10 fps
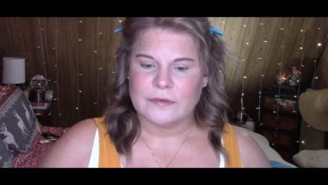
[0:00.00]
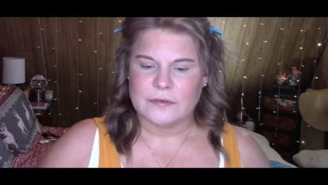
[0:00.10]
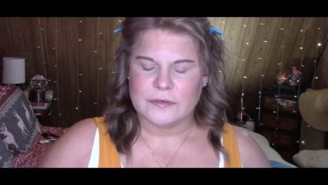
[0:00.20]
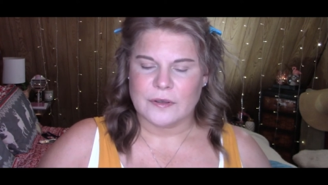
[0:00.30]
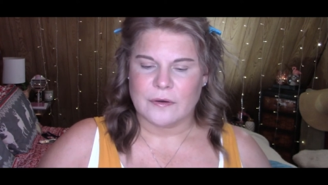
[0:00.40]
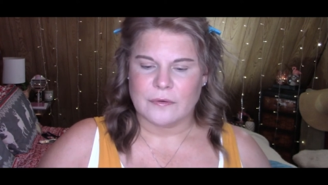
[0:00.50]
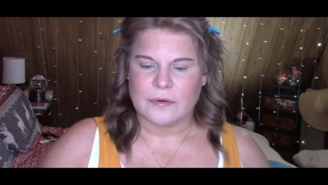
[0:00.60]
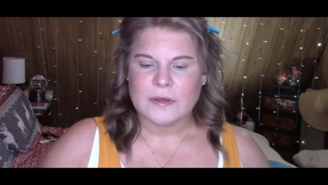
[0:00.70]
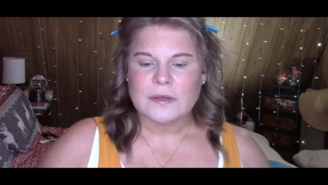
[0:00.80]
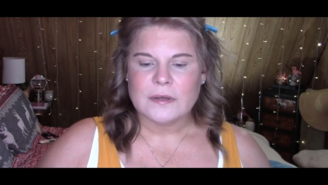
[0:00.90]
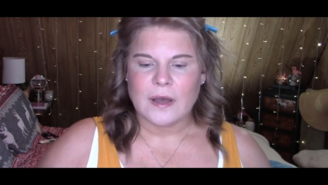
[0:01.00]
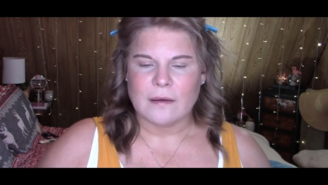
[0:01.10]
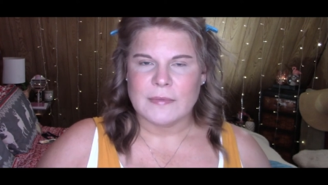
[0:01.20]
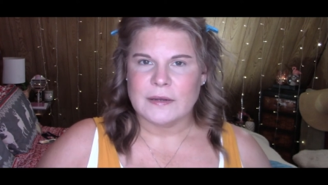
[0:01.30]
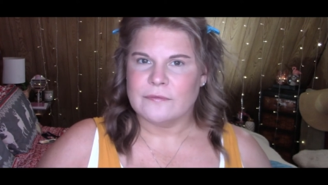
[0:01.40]
So
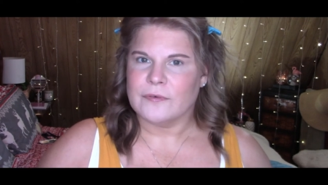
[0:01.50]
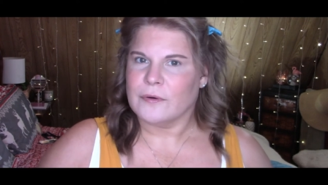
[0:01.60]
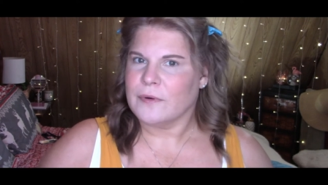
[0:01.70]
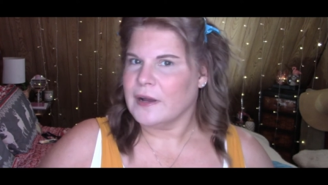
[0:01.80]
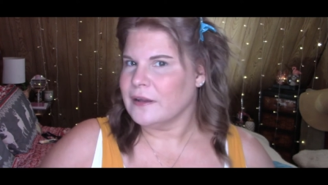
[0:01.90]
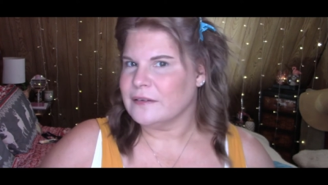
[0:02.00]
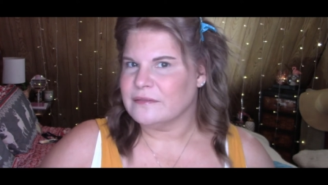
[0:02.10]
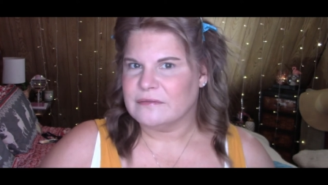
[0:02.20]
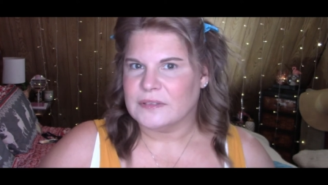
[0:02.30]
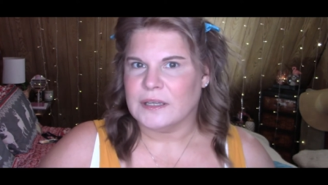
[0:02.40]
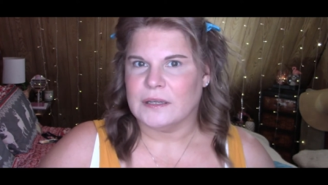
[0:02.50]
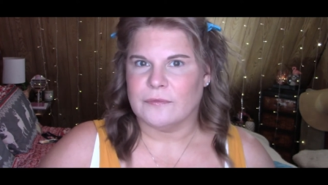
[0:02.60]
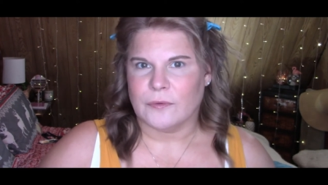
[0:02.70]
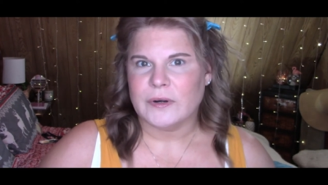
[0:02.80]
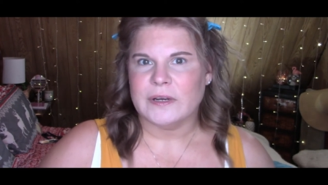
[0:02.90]
I'm in for what? Like
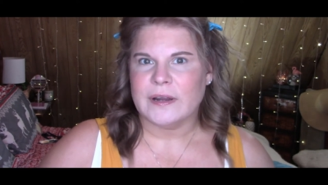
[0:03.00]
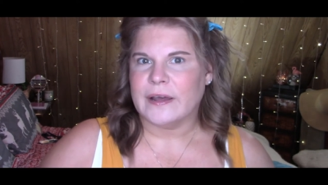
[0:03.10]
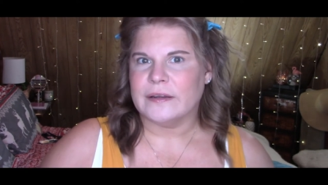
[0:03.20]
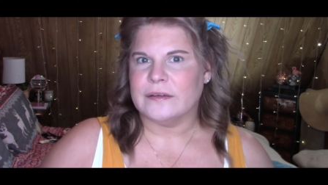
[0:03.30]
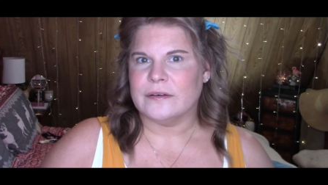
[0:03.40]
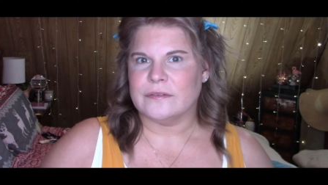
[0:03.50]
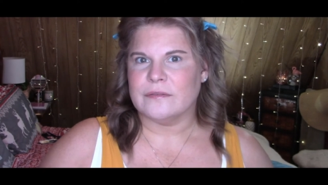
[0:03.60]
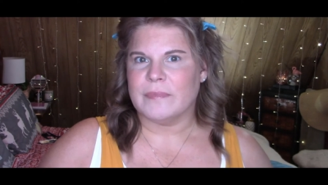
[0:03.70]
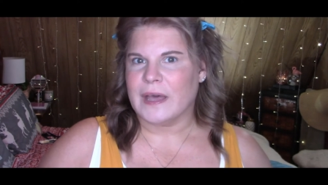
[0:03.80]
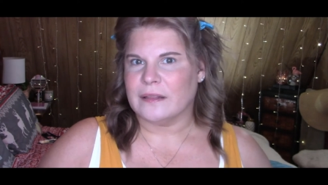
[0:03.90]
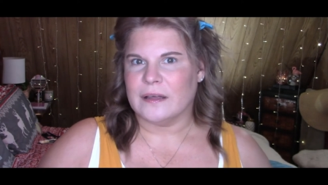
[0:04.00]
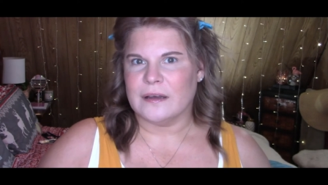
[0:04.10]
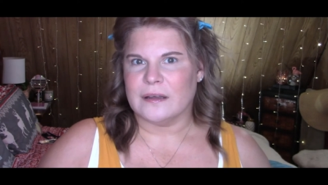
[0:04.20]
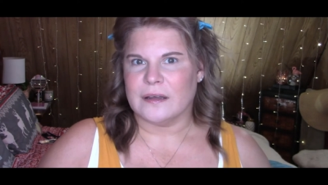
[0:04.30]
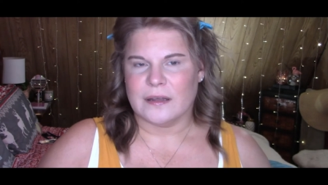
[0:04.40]
49 years of bad
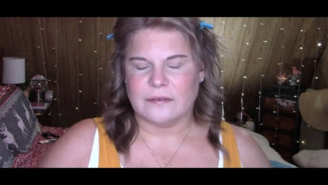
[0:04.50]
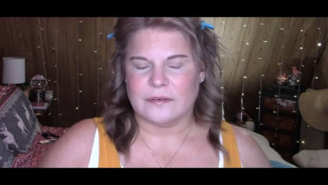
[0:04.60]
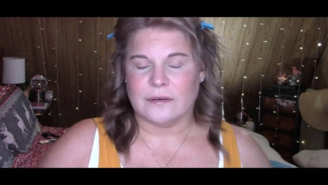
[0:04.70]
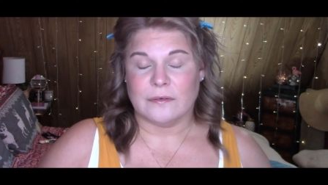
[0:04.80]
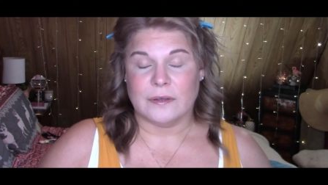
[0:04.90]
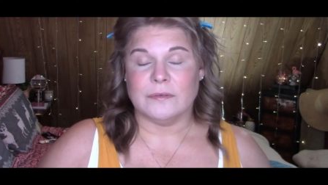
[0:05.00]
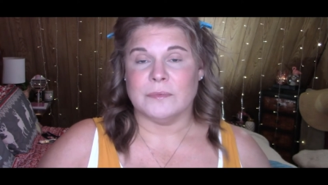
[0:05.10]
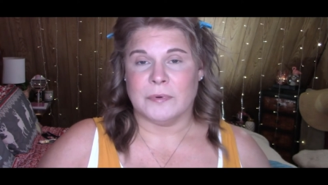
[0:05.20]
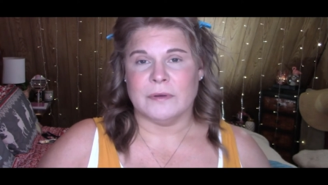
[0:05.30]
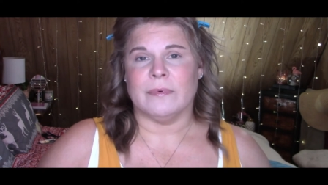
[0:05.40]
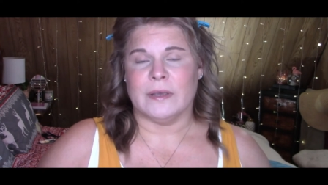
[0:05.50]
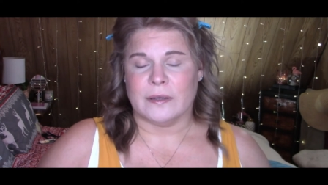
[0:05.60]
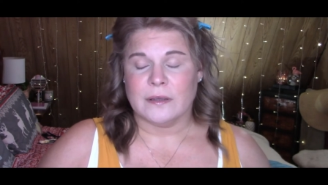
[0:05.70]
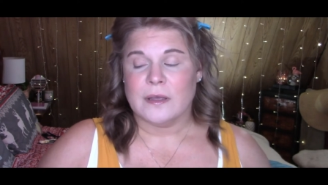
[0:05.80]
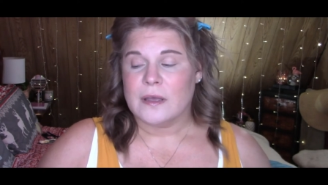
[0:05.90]
luck? I don't know. It was pretty
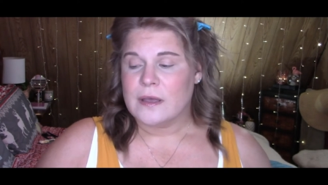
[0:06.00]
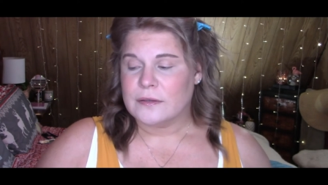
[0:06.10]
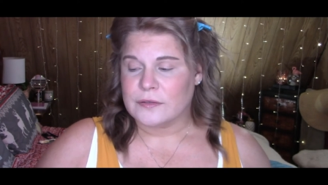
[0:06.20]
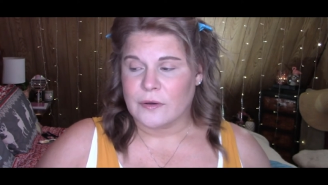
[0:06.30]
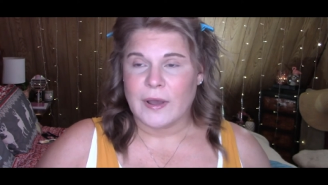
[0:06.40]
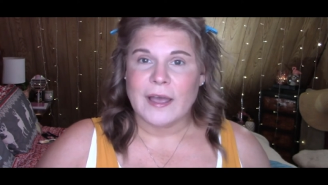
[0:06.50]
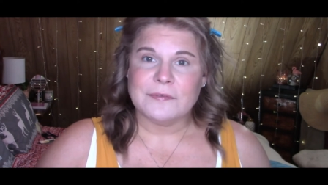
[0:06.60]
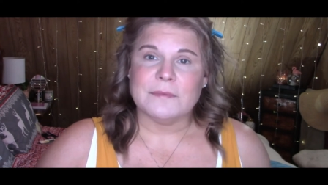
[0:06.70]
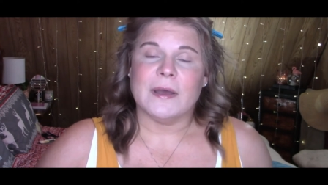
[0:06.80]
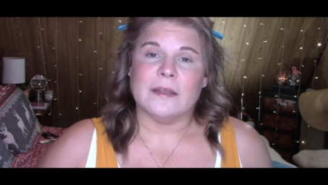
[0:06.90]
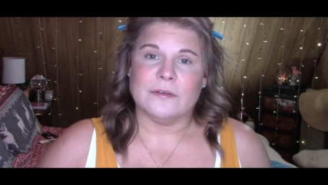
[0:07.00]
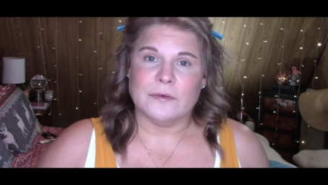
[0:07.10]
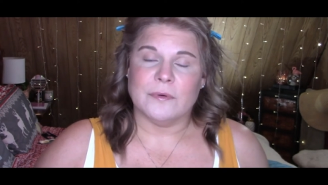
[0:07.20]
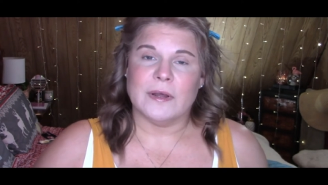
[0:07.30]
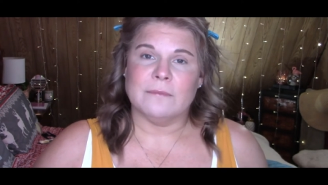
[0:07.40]
big. So I have to buy a
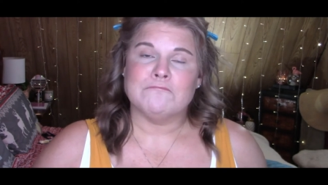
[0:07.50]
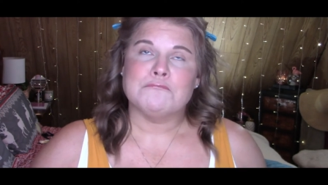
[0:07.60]
new one.